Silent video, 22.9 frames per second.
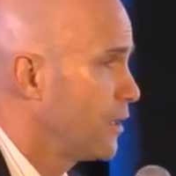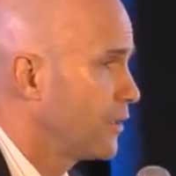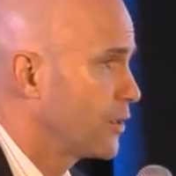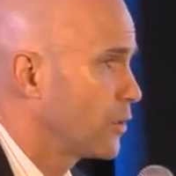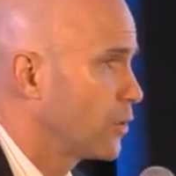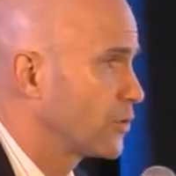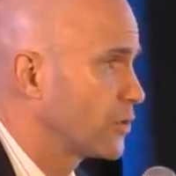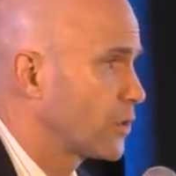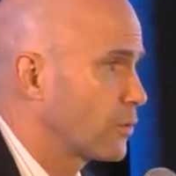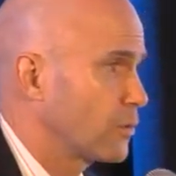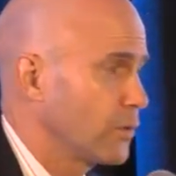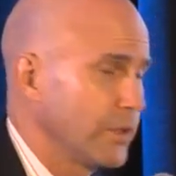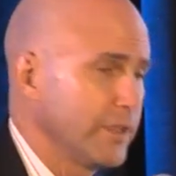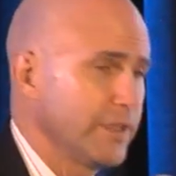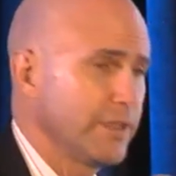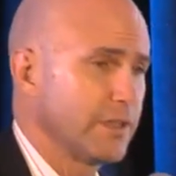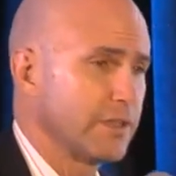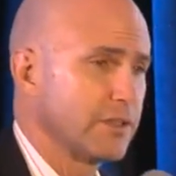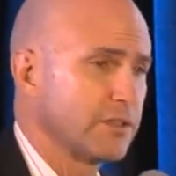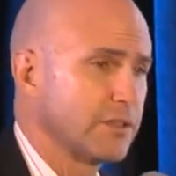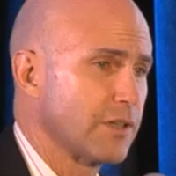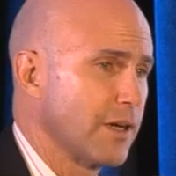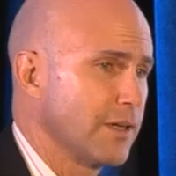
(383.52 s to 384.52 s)
there was a really
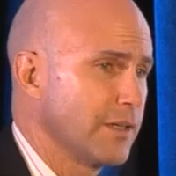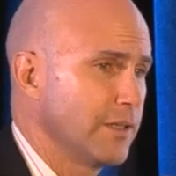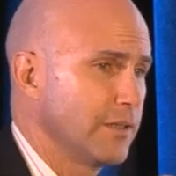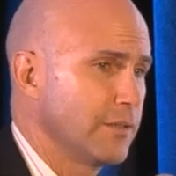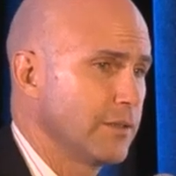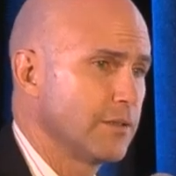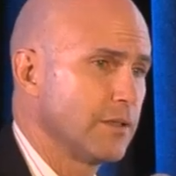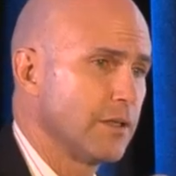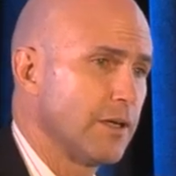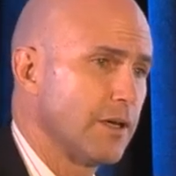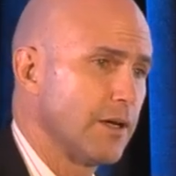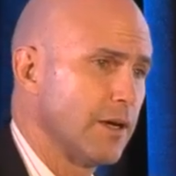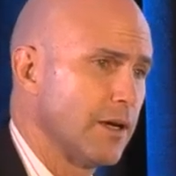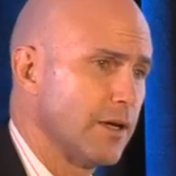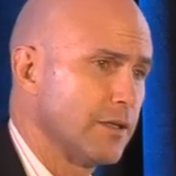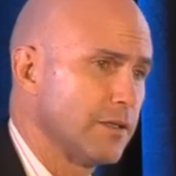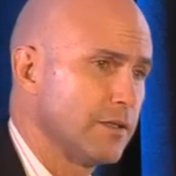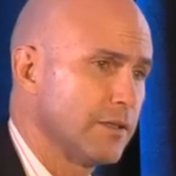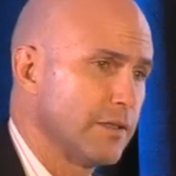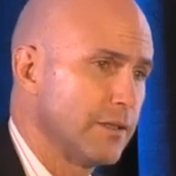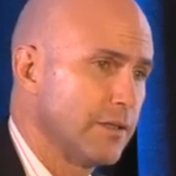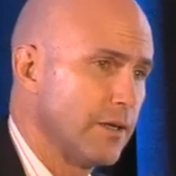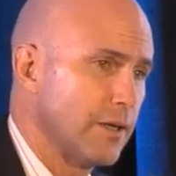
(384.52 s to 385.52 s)
exciting
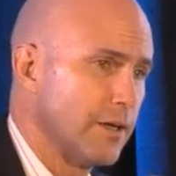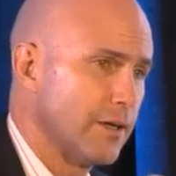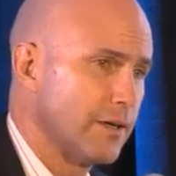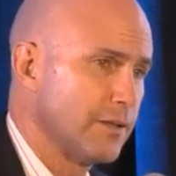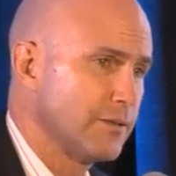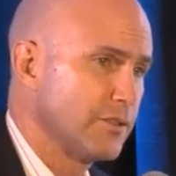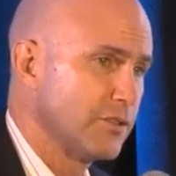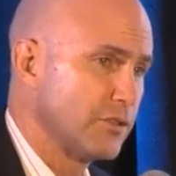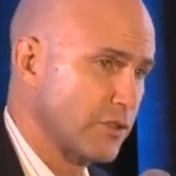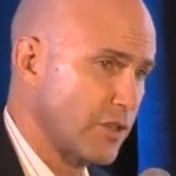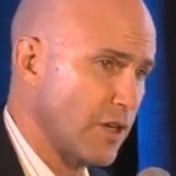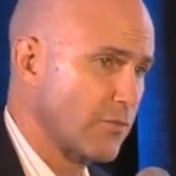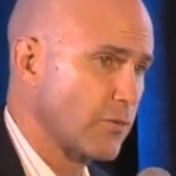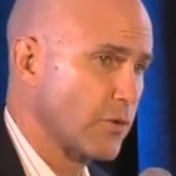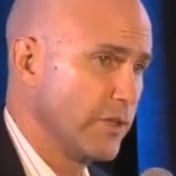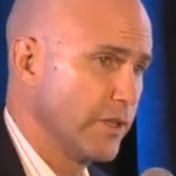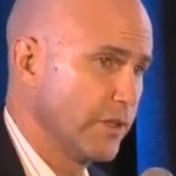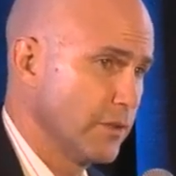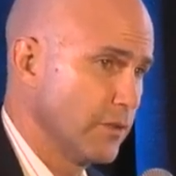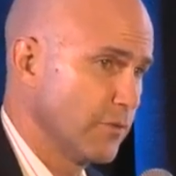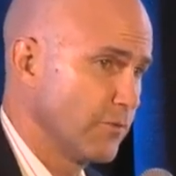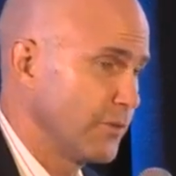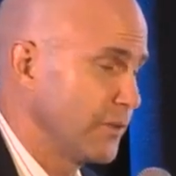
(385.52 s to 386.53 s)

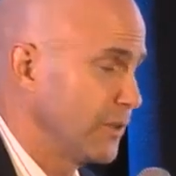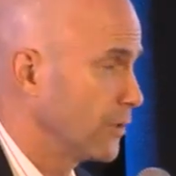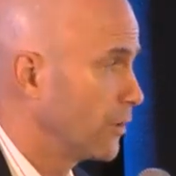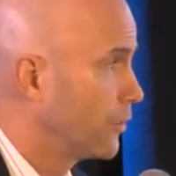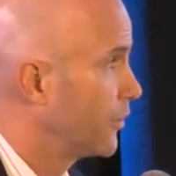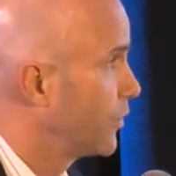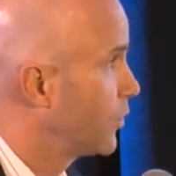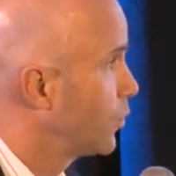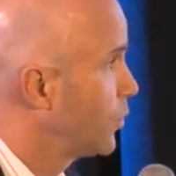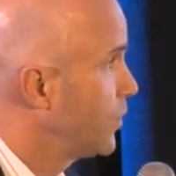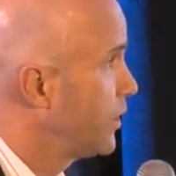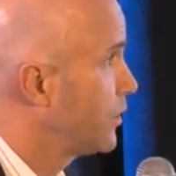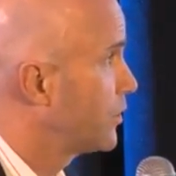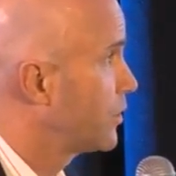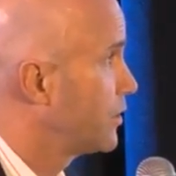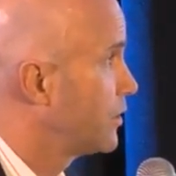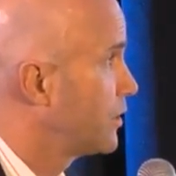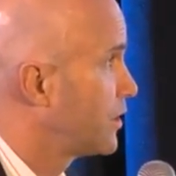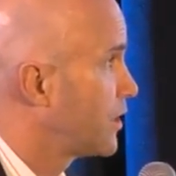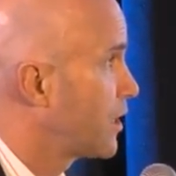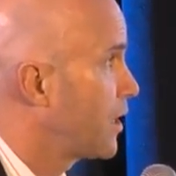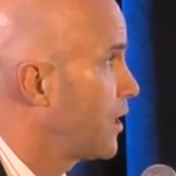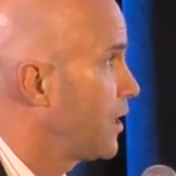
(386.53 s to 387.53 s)
discovery in the field that we
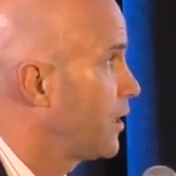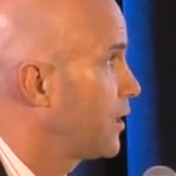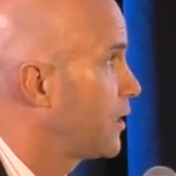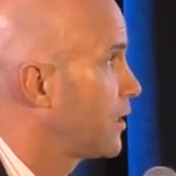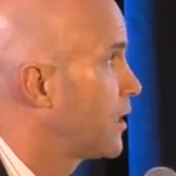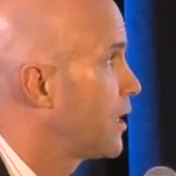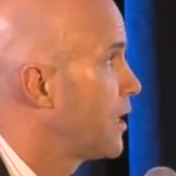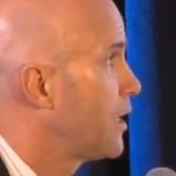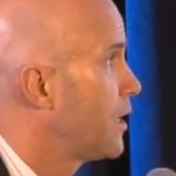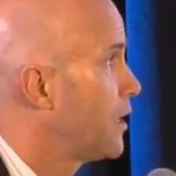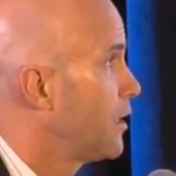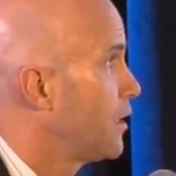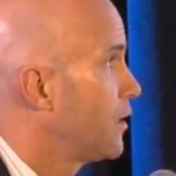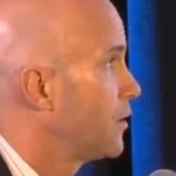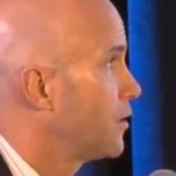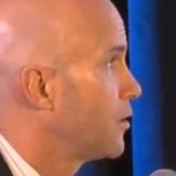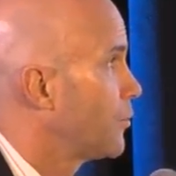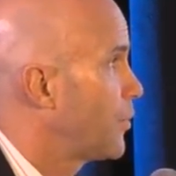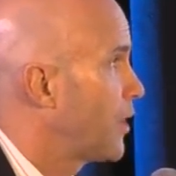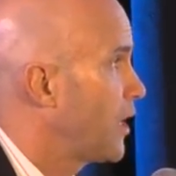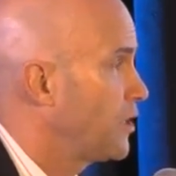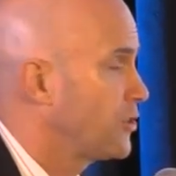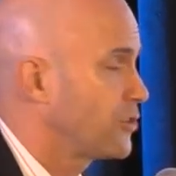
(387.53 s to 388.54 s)
could take
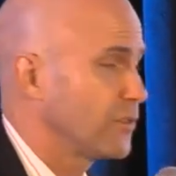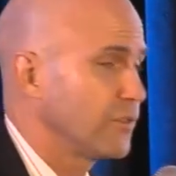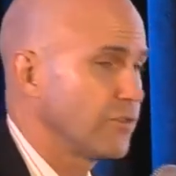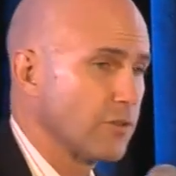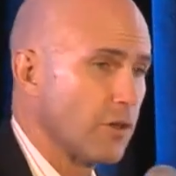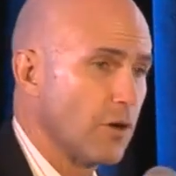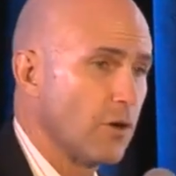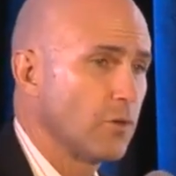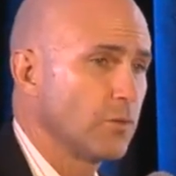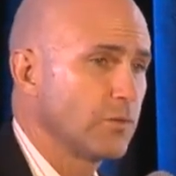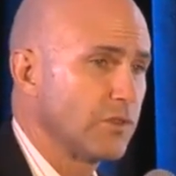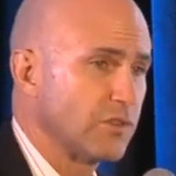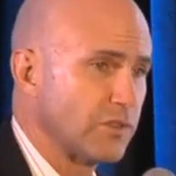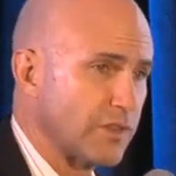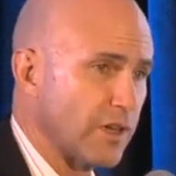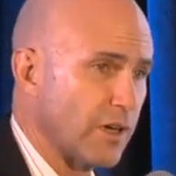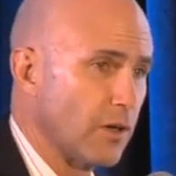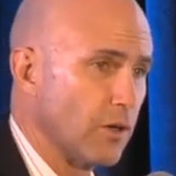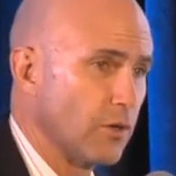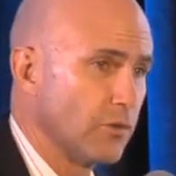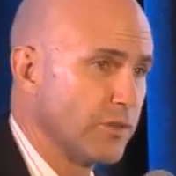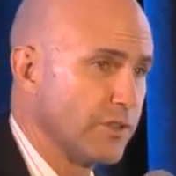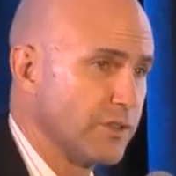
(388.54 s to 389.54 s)
the patient's own
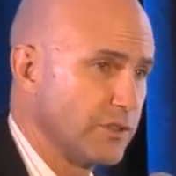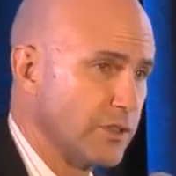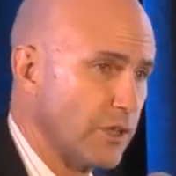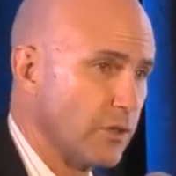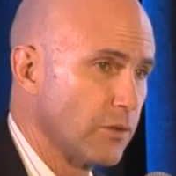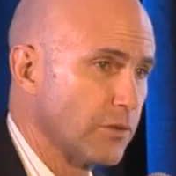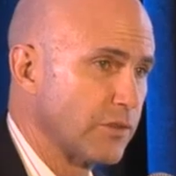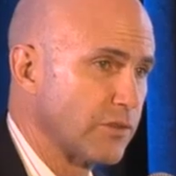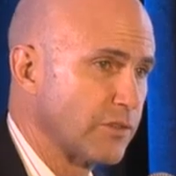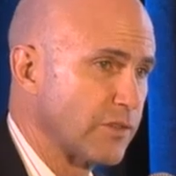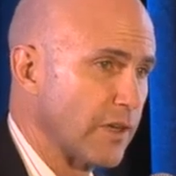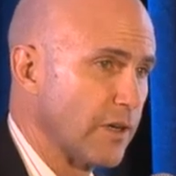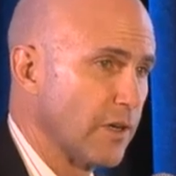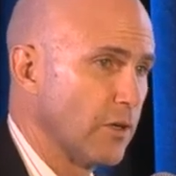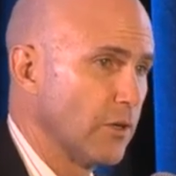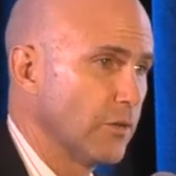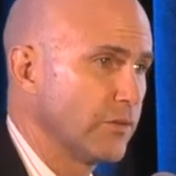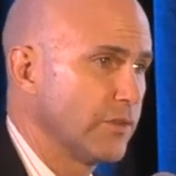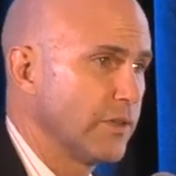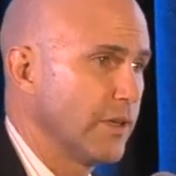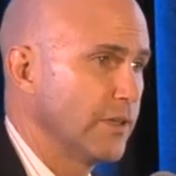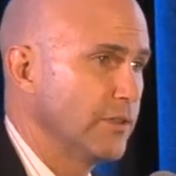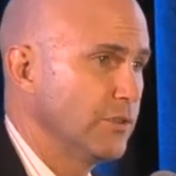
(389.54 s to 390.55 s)
cells, adult
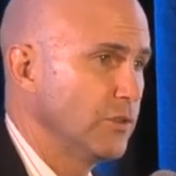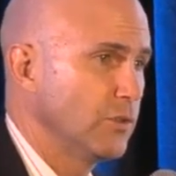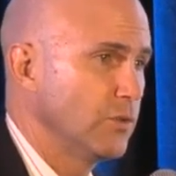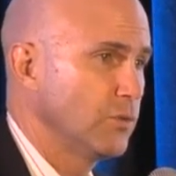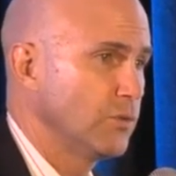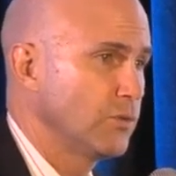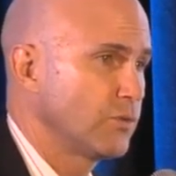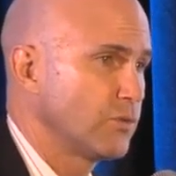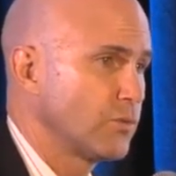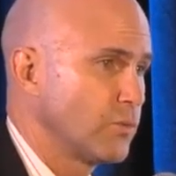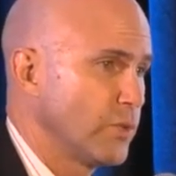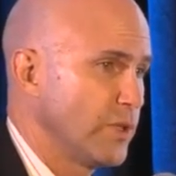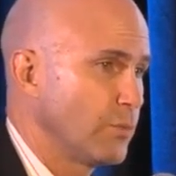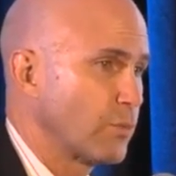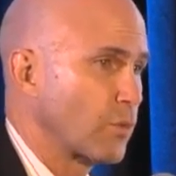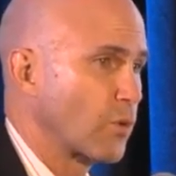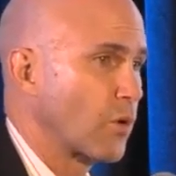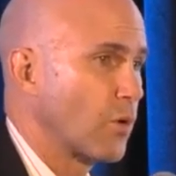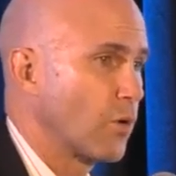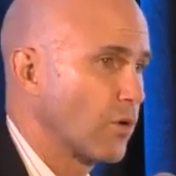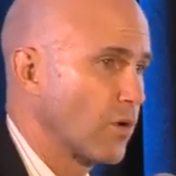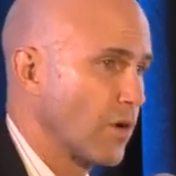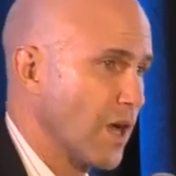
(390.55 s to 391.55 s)
cells, and use
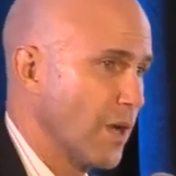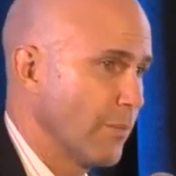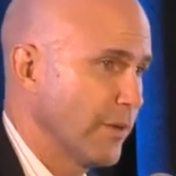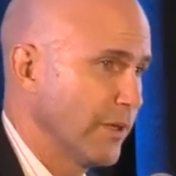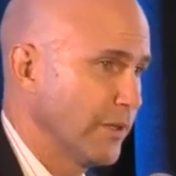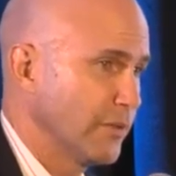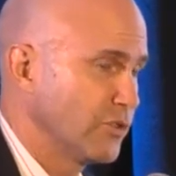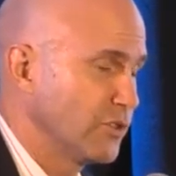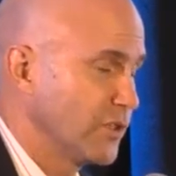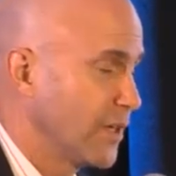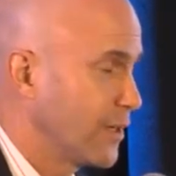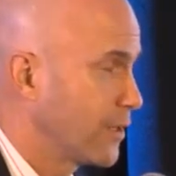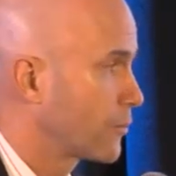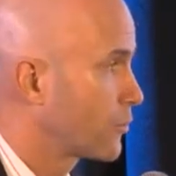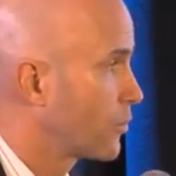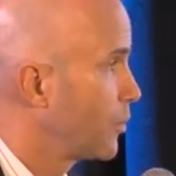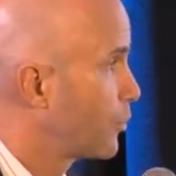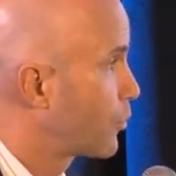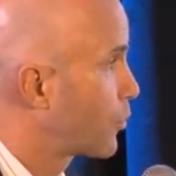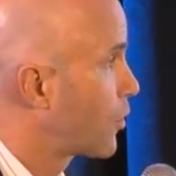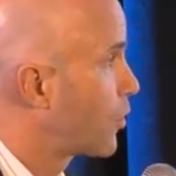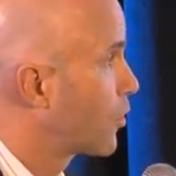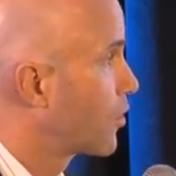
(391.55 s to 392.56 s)
reprogramming, genetic
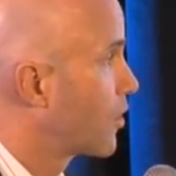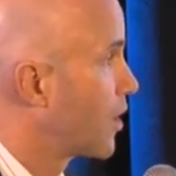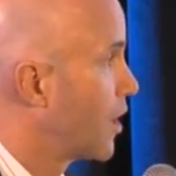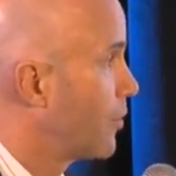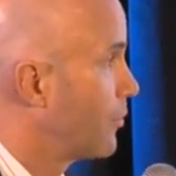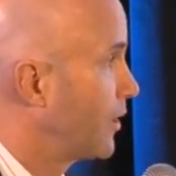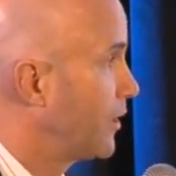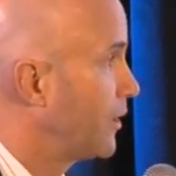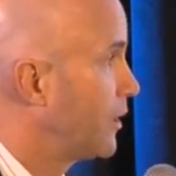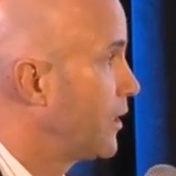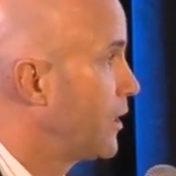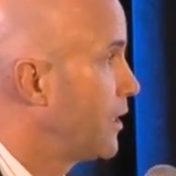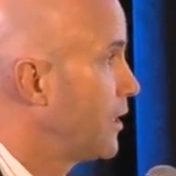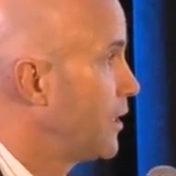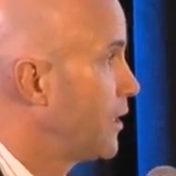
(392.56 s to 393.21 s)
reprogramming,